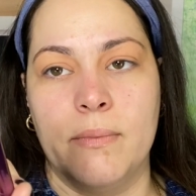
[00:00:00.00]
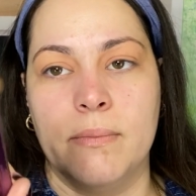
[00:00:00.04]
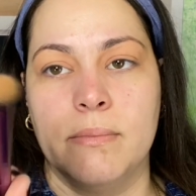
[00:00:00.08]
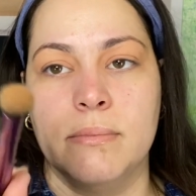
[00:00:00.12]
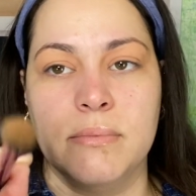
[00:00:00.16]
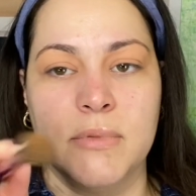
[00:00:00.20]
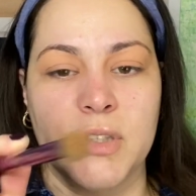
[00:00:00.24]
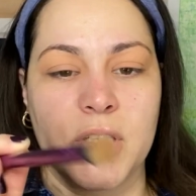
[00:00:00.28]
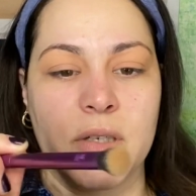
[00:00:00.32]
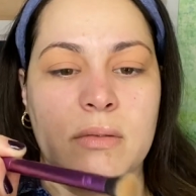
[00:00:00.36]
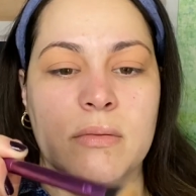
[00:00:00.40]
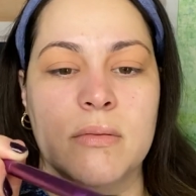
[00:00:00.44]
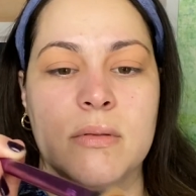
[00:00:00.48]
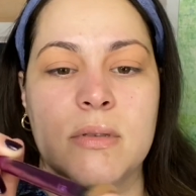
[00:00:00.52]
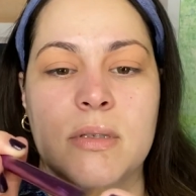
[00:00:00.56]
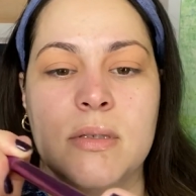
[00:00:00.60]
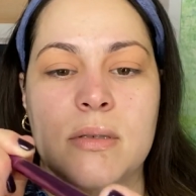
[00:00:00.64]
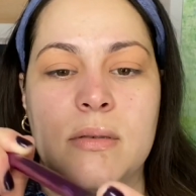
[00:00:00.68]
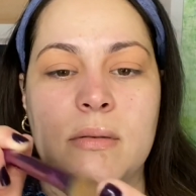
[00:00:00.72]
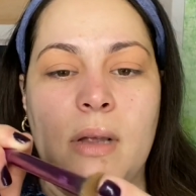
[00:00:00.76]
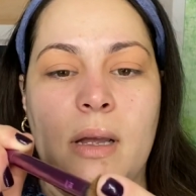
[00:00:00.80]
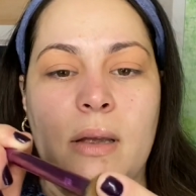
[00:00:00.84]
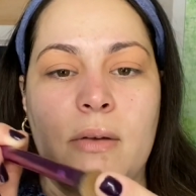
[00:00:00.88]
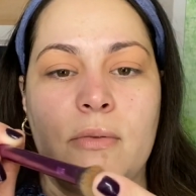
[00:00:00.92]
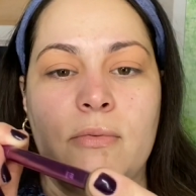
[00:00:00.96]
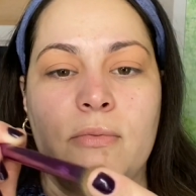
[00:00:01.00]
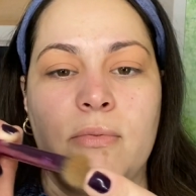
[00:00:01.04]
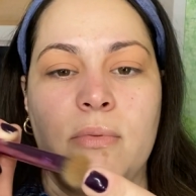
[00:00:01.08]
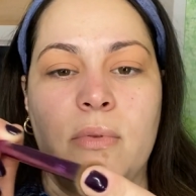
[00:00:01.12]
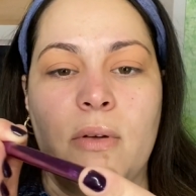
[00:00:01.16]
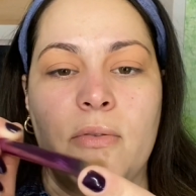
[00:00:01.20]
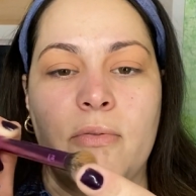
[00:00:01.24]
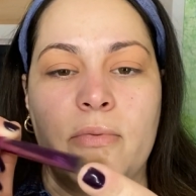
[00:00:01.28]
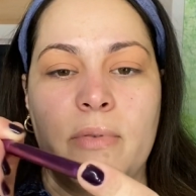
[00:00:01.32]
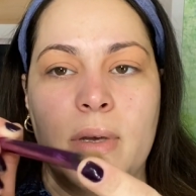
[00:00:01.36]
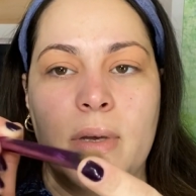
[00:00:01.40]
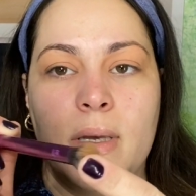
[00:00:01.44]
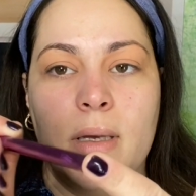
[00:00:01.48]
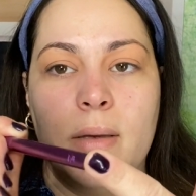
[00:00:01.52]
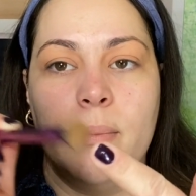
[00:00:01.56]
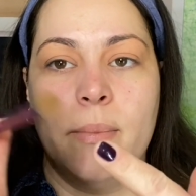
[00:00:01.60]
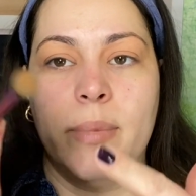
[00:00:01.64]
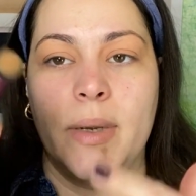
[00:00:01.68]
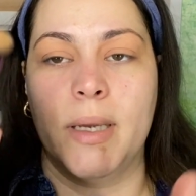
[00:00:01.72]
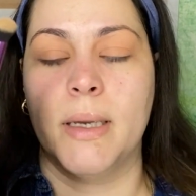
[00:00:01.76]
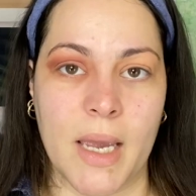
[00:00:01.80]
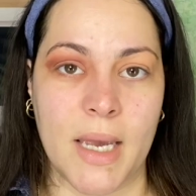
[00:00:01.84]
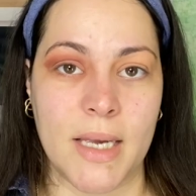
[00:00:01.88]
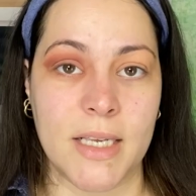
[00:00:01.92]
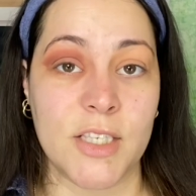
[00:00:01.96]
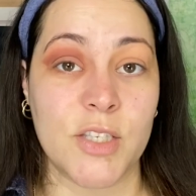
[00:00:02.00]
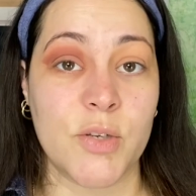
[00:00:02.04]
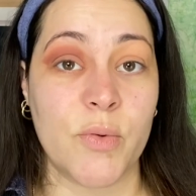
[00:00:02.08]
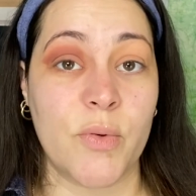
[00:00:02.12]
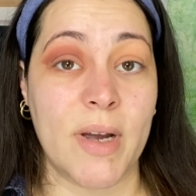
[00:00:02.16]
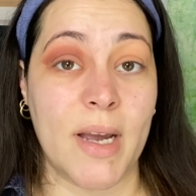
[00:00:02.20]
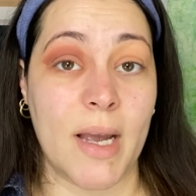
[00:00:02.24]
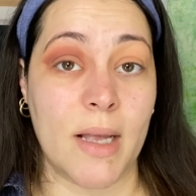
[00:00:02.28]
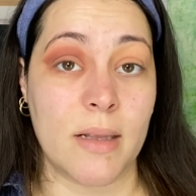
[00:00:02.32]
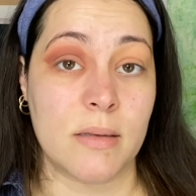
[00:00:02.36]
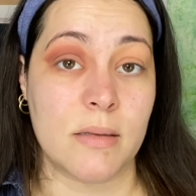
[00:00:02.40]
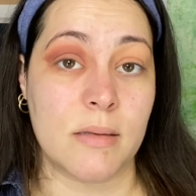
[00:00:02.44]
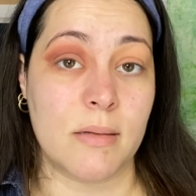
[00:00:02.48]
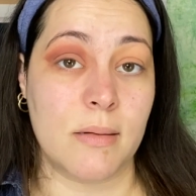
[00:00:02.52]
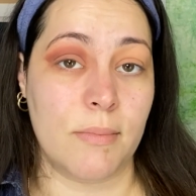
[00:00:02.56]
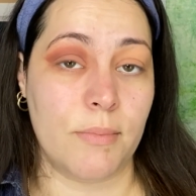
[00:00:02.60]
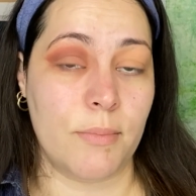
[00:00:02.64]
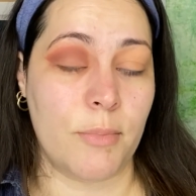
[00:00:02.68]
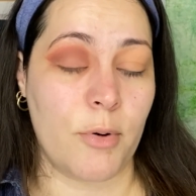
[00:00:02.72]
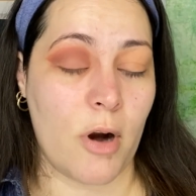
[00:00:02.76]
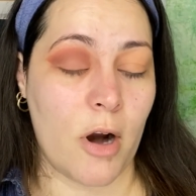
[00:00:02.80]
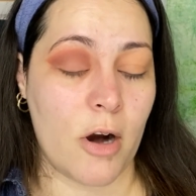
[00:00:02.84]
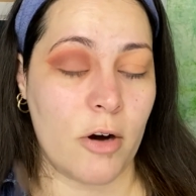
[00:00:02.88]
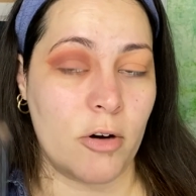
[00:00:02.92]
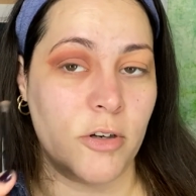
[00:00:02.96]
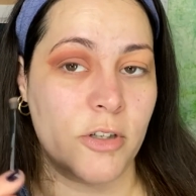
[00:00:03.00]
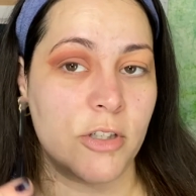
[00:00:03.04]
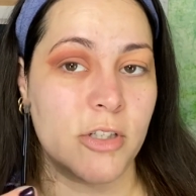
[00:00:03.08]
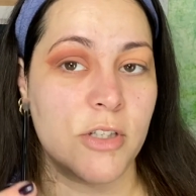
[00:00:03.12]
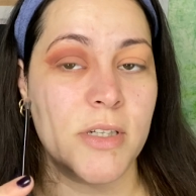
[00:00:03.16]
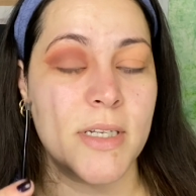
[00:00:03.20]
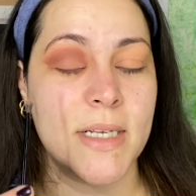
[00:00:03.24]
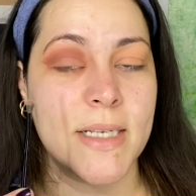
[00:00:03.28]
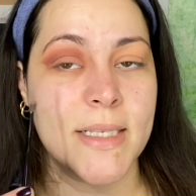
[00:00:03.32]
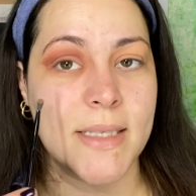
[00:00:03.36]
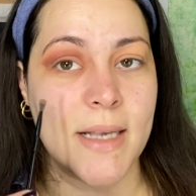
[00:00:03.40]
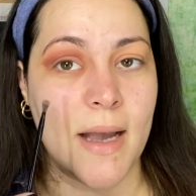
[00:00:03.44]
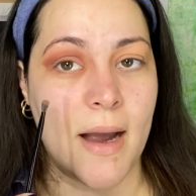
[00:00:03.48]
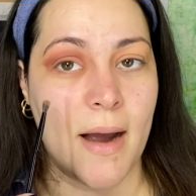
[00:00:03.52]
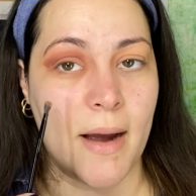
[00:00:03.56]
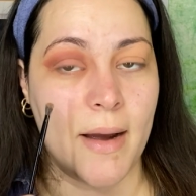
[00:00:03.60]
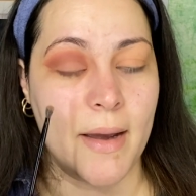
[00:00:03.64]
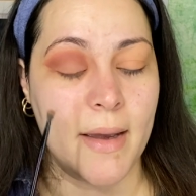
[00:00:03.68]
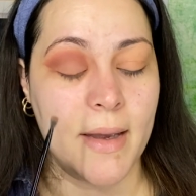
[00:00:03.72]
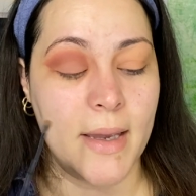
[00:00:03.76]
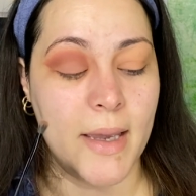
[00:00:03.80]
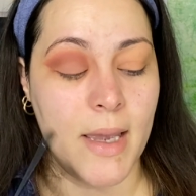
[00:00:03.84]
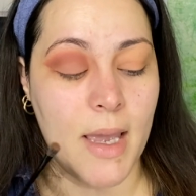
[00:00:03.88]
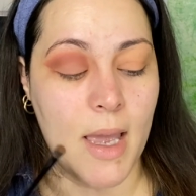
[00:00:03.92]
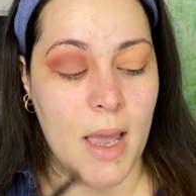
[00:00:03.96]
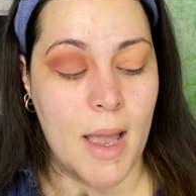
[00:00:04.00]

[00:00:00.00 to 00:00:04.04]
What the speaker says: It's like fluffy and big. So we got some progress on this eye.